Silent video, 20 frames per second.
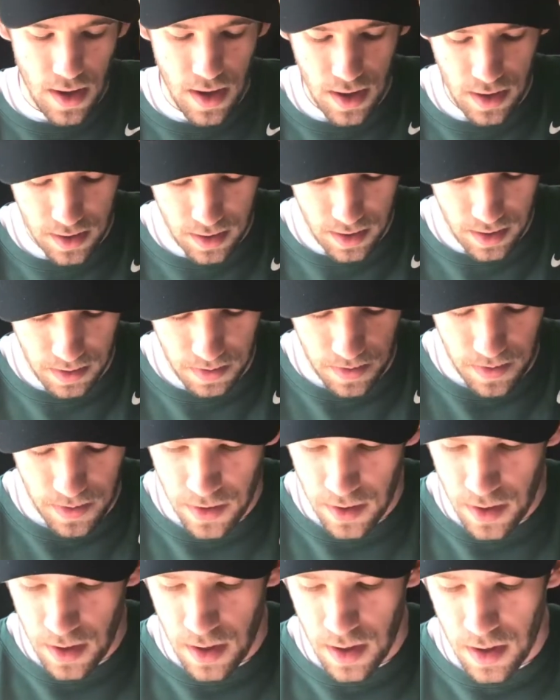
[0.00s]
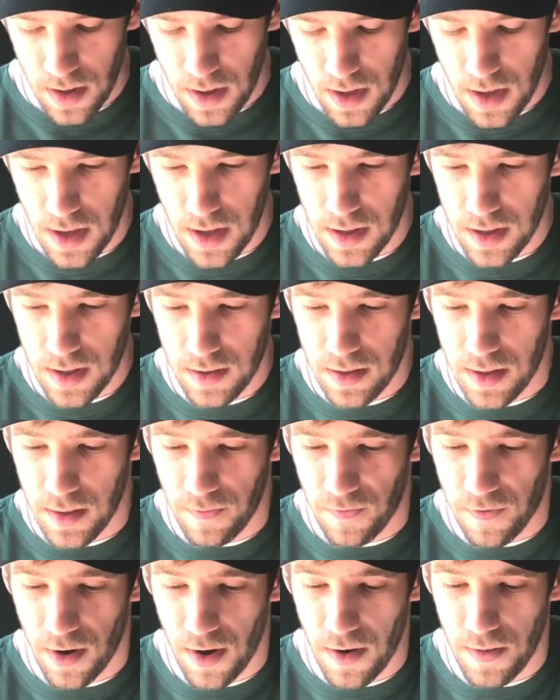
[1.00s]
It's
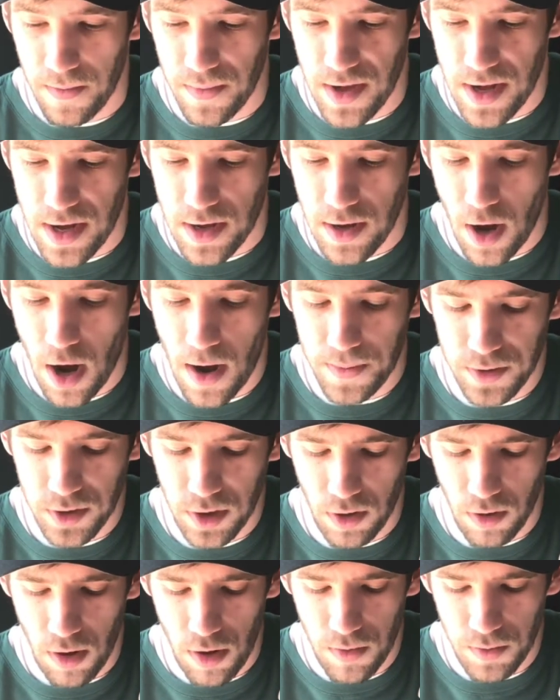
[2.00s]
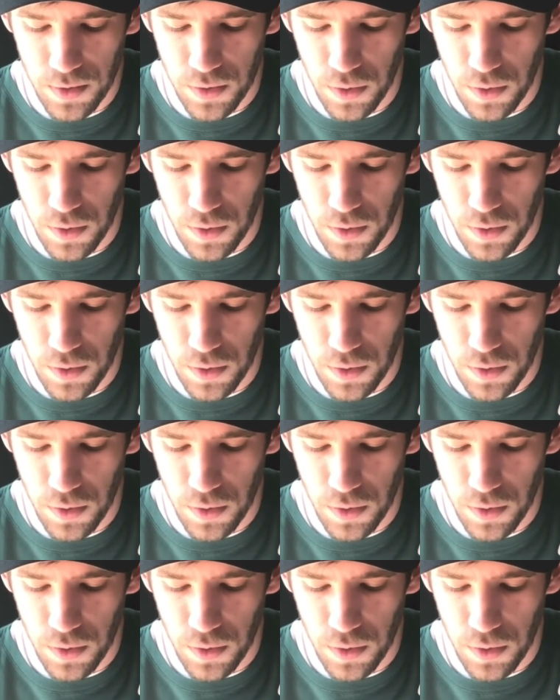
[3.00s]
from the Topps Chrome